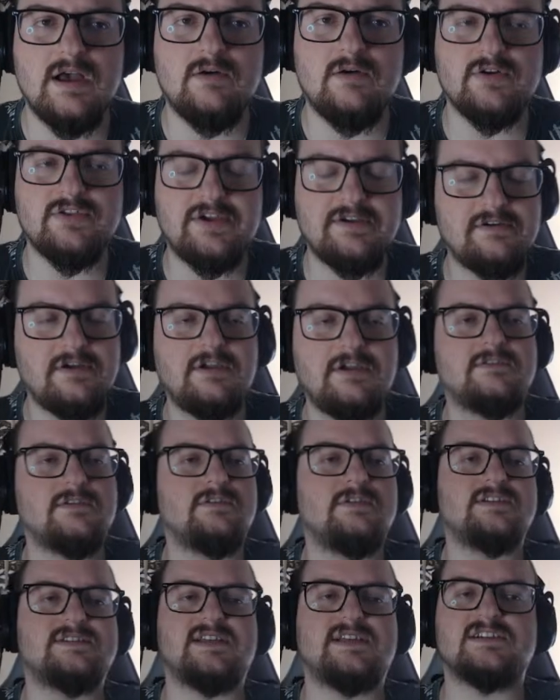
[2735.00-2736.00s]
What I'm going
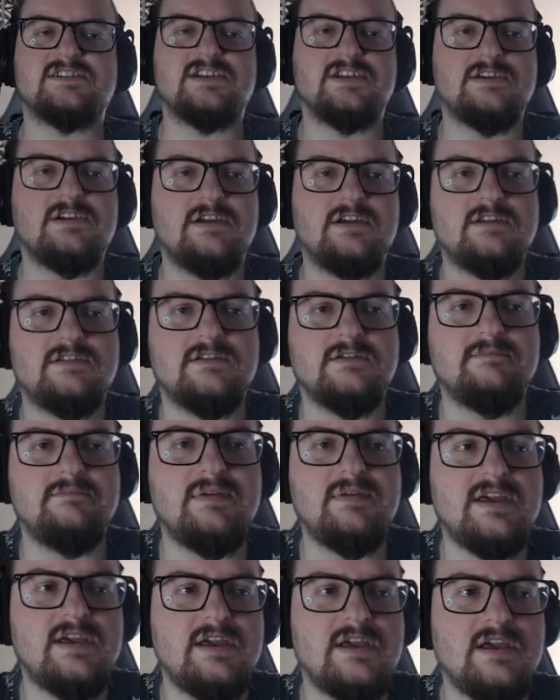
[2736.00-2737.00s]
to do is actually going to
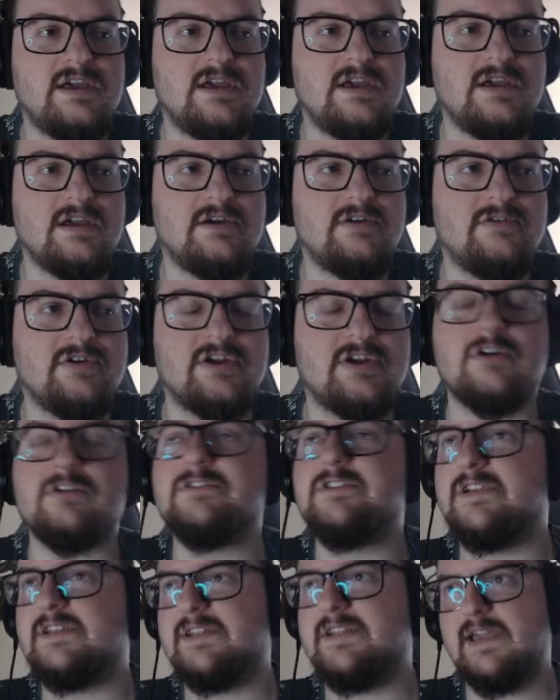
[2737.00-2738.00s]
be
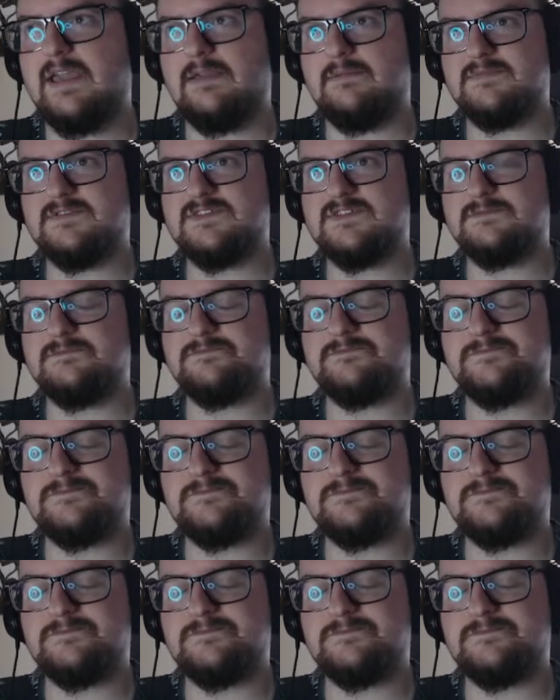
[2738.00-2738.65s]
recording the games